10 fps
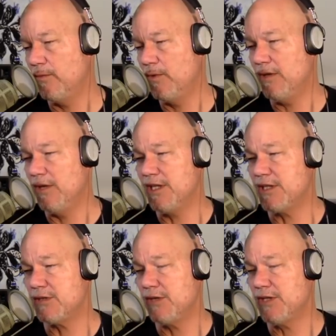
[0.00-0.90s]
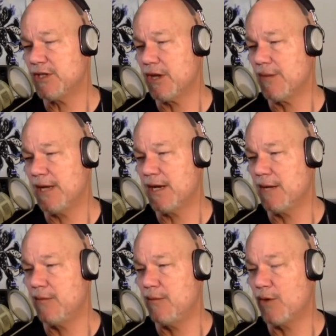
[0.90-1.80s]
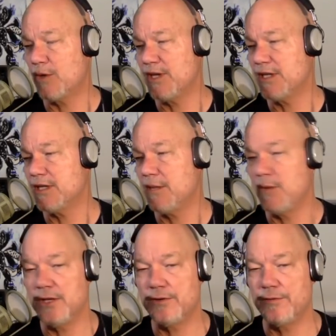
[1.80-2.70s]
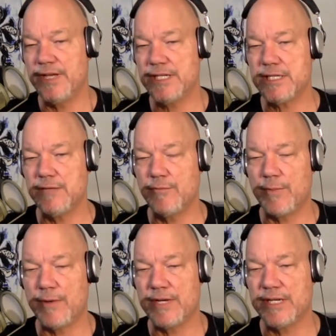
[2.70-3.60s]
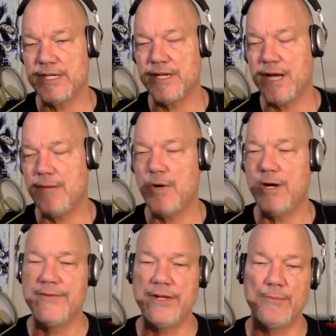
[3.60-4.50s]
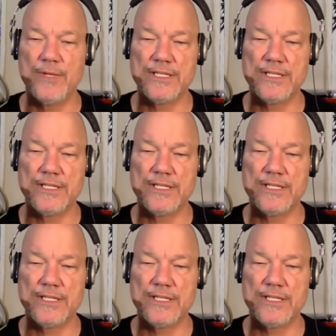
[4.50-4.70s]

Let's talk about a couple more things, a couple other events, and then we're probably going to need to hop off here.